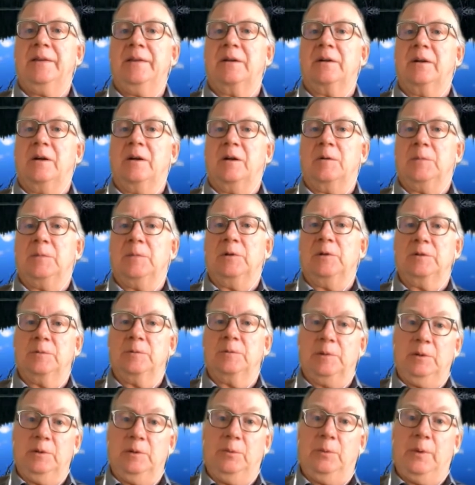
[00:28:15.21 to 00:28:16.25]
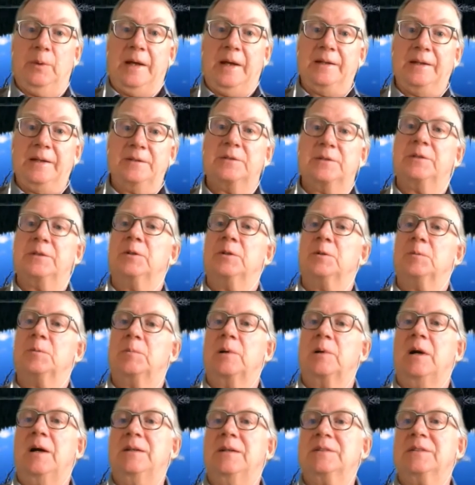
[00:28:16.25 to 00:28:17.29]
There are multiple ways to
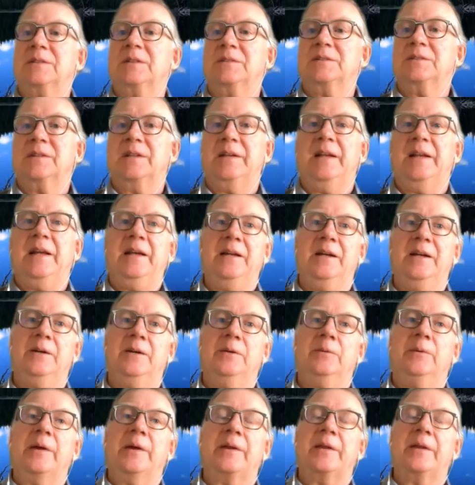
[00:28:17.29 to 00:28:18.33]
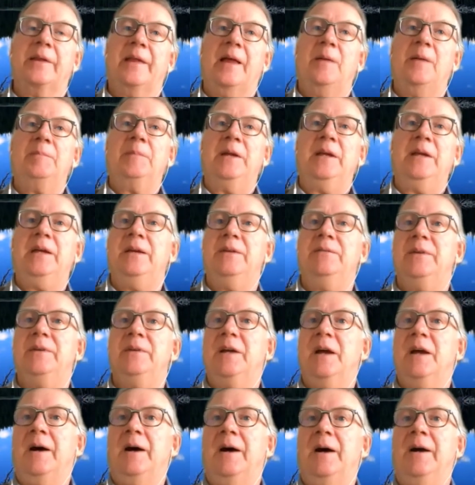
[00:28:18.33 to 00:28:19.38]
process the data, whether that be
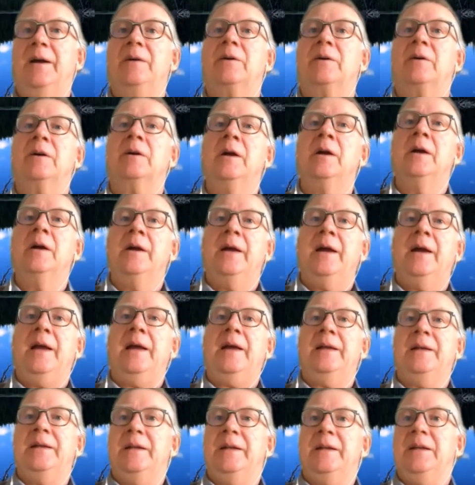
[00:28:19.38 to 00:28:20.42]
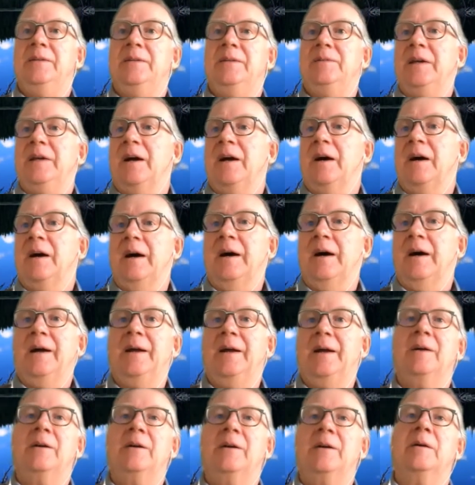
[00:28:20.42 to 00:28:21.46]
EVI or
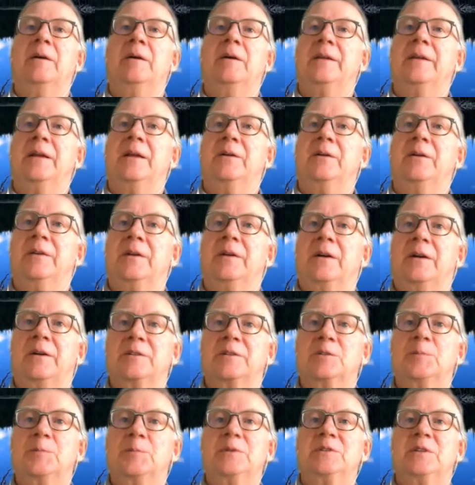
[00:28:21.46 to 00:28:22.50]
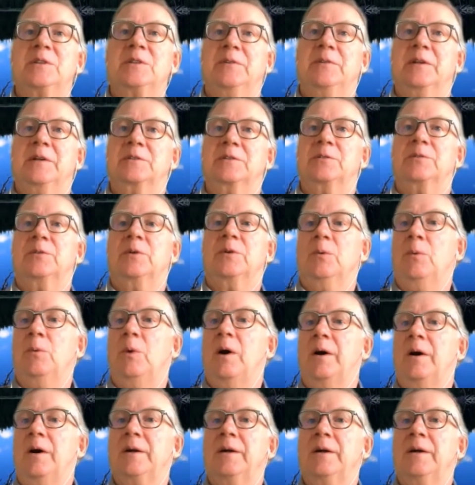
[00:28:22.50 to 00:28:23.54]
NDVI, or, there are specifics for
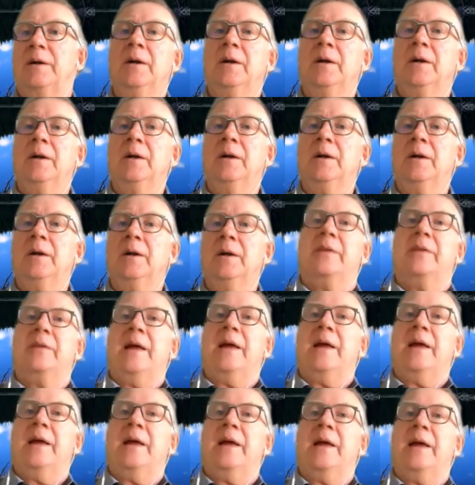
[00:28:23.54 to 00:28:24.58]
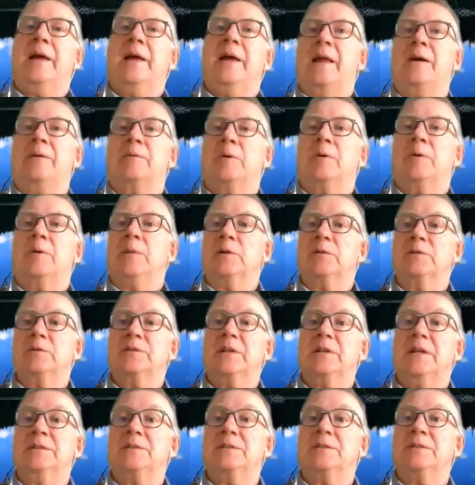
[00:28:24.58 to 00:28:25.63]
water. That's where that remote
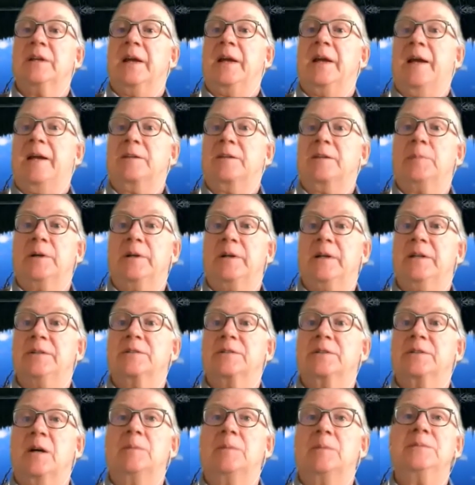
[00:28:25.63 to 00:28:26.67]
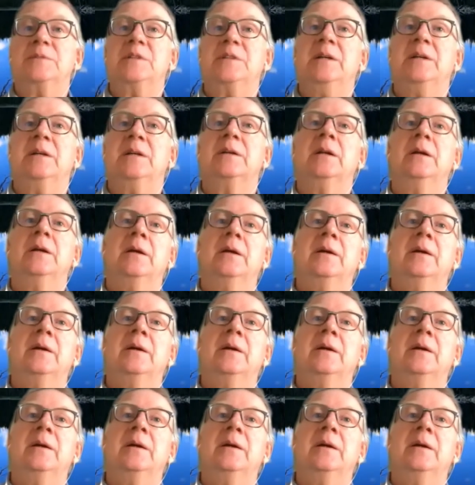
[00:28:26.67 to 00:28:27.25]
sensing expertise comes in.